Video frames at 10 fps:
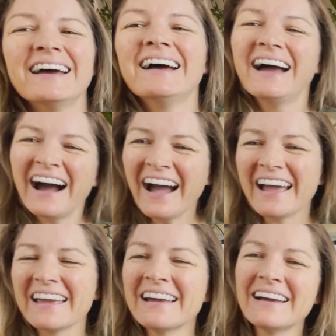
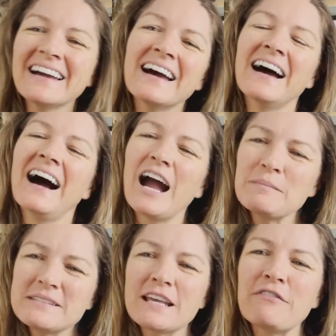Hi, I'm
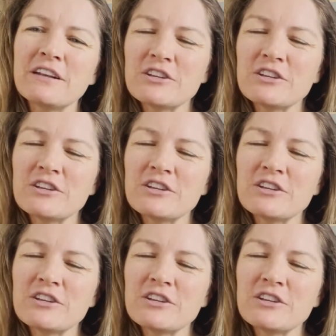Stephanie